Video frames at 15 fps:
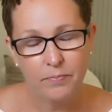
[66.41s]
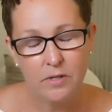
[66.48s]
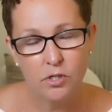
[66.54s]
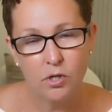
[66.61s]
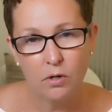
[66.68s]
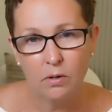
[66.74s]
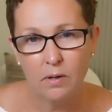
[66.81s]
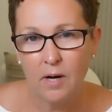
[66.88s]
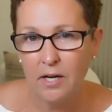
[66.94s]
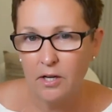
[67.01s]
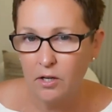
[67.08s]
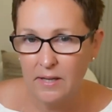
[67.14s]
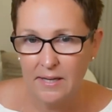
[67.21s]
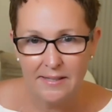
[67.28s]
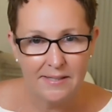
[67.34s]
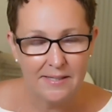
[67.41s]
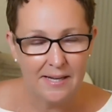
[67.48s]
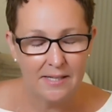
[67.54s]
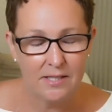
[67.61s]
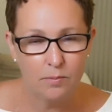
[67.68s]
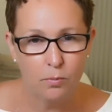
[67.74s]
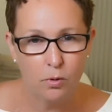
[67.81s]
So I know that
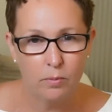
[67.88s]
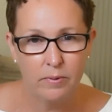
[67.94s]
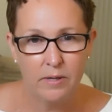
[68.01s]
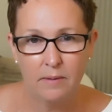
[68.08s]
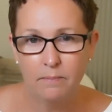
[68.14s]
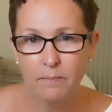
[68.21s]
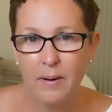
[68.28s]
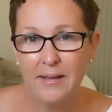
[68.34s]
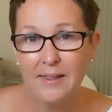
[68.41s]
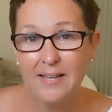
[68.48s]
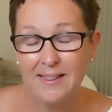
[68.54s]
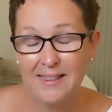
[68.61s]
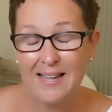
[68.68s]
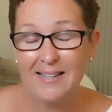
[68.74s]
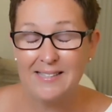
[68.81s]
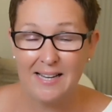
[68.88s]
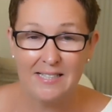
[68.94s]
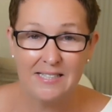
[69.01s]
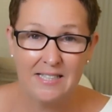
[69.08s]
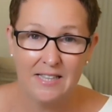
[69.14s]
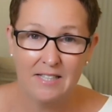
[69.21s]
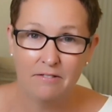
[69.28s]
sounds morbid, but that's
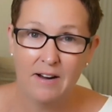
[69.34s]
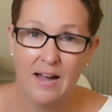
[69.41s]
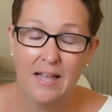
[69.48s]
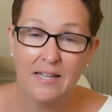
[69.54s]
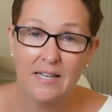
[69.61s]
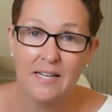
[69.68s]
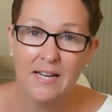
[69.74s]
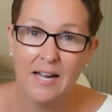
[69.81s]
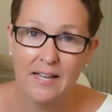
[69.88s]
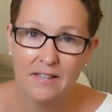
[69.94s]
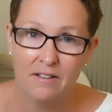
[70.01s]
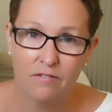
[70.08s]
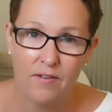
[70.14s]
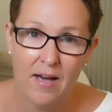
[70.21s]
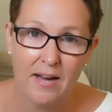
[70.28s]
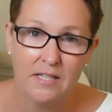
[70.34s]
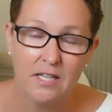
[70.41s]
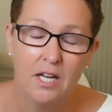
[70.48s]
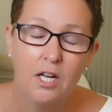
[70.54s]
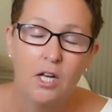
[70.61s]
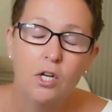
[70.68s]
actually the reality and the fact.